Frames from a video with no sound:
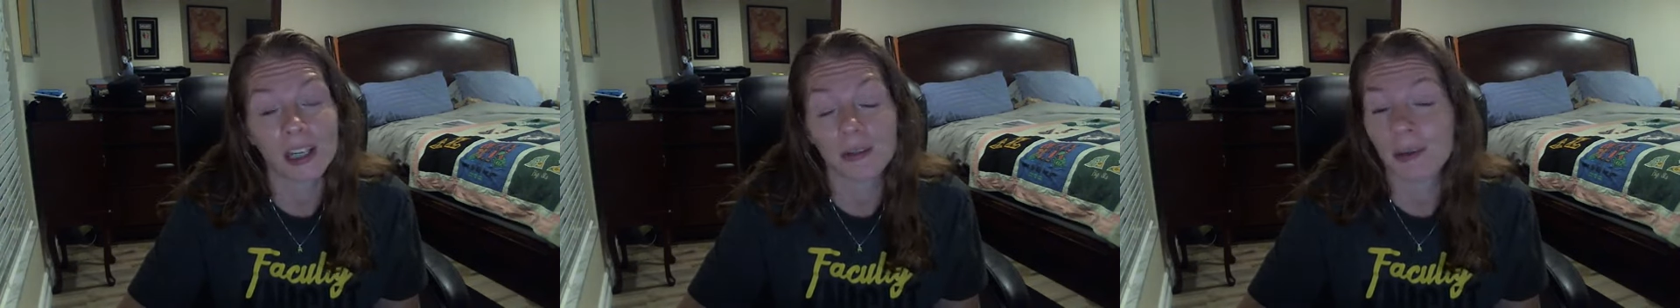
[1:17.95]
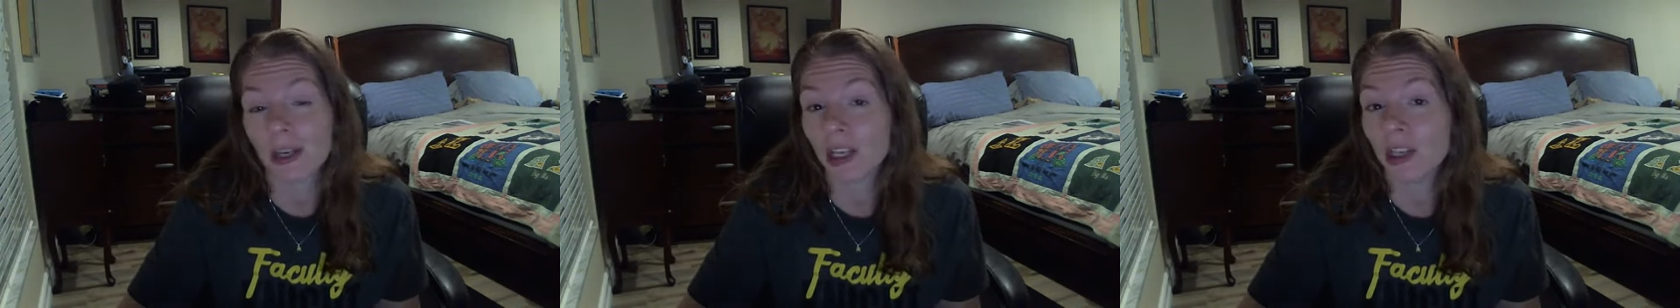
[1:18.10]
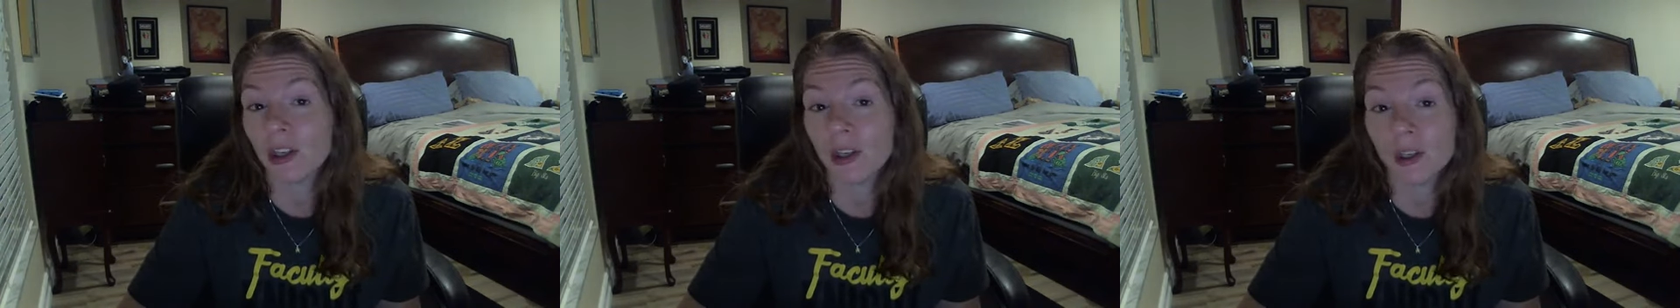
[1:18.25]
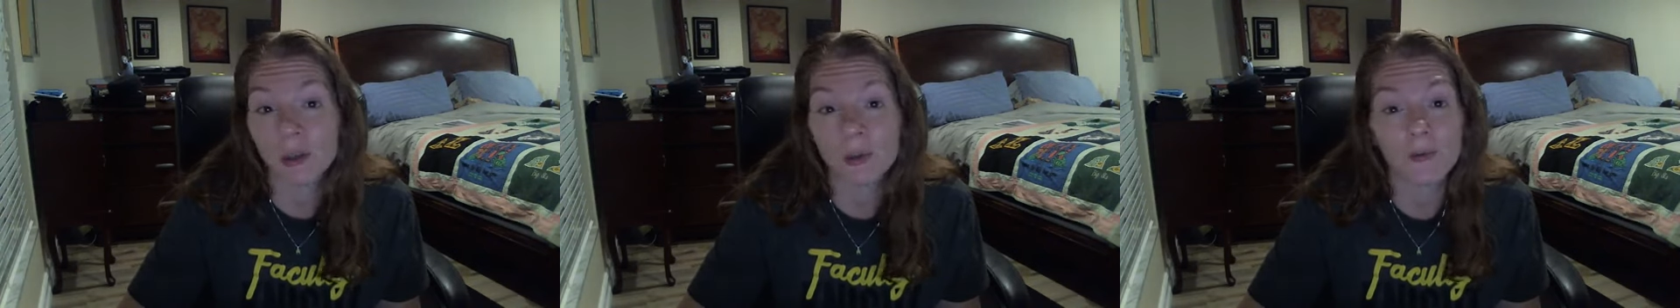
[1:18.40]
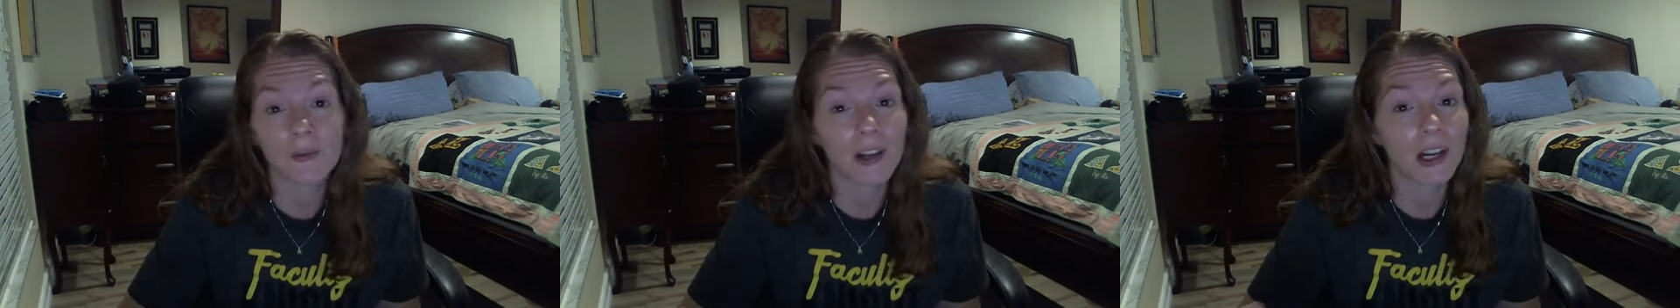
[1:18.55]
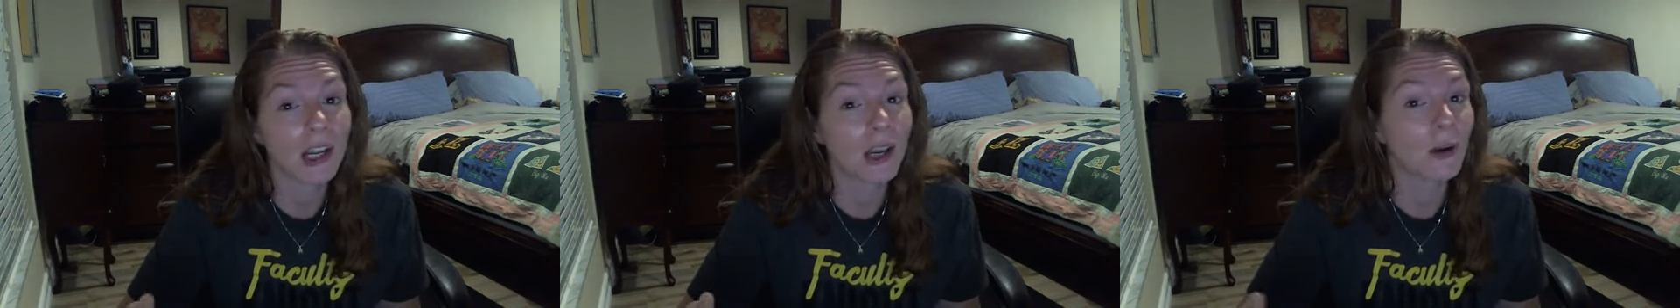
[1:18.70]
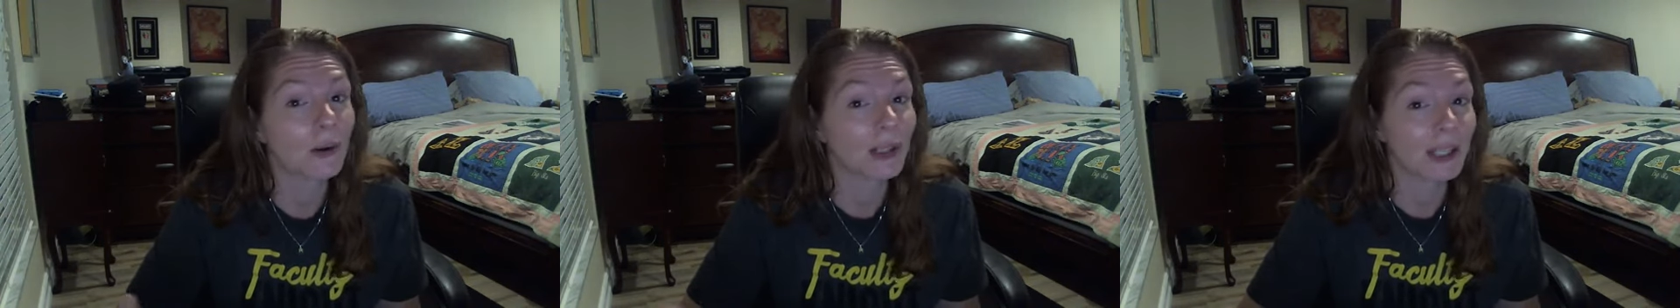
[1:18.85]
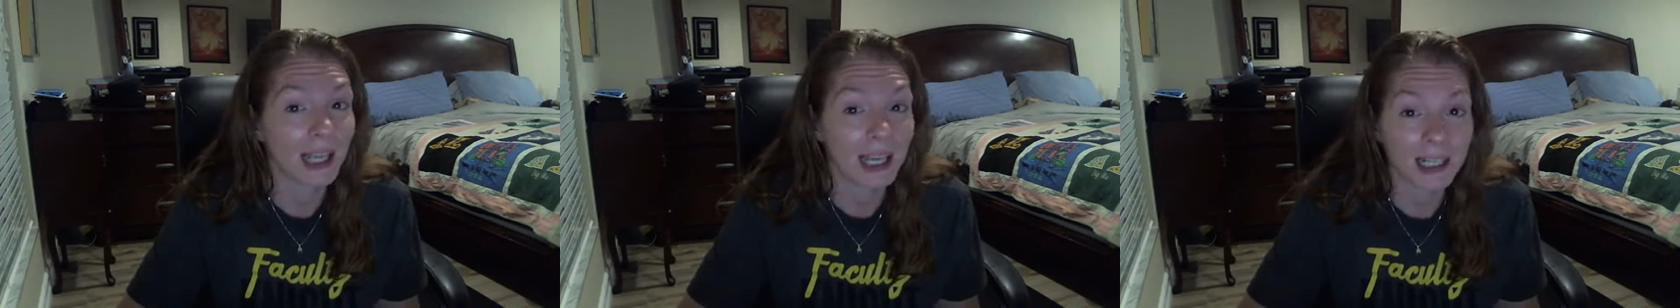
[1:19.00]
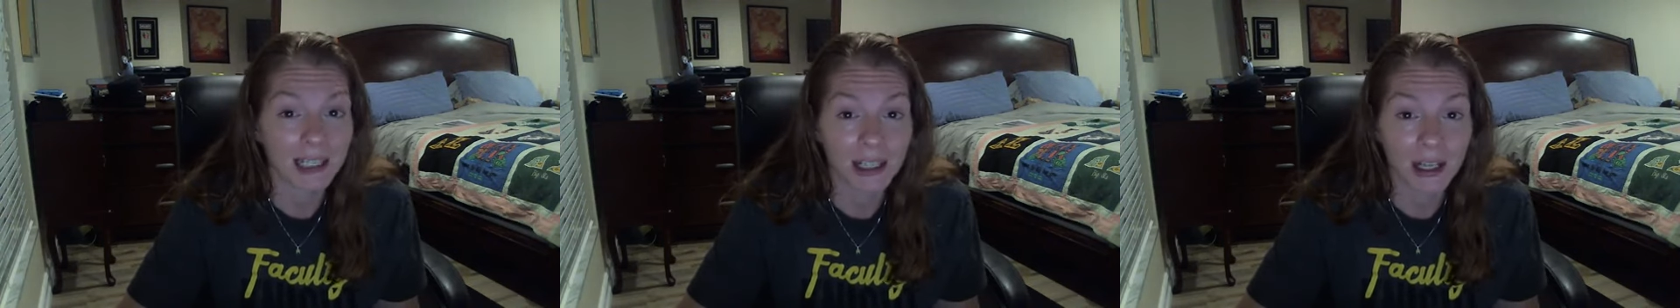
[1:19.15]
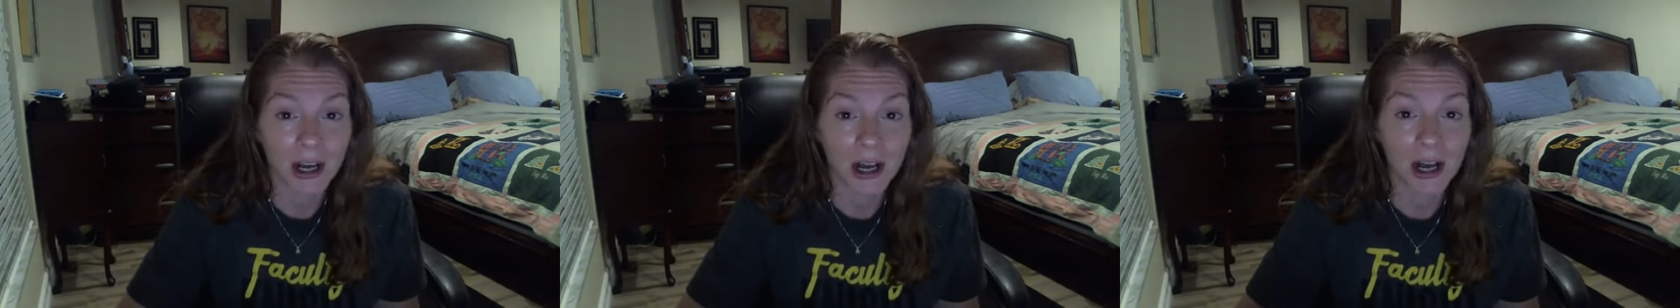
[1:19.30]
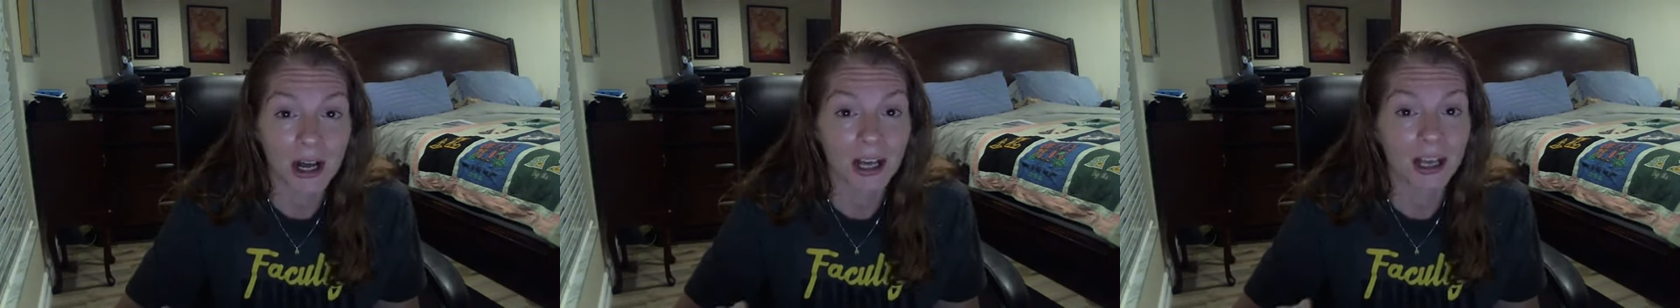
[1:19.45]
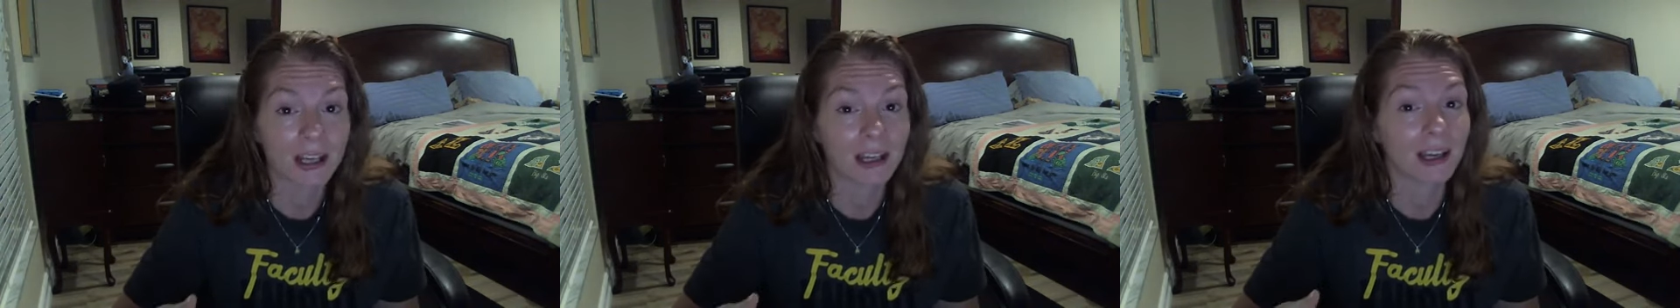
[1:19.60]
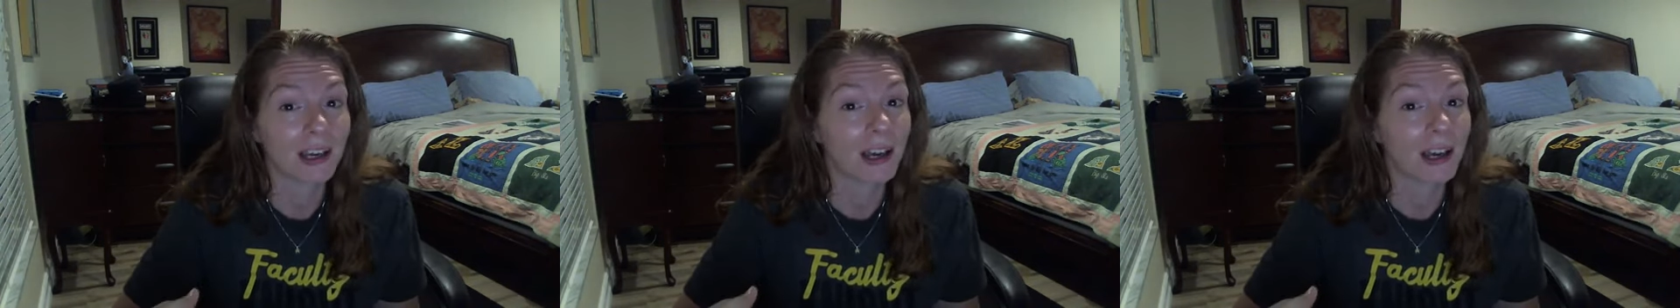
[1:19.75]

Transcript: It could be a YouTube video, a TED Talk,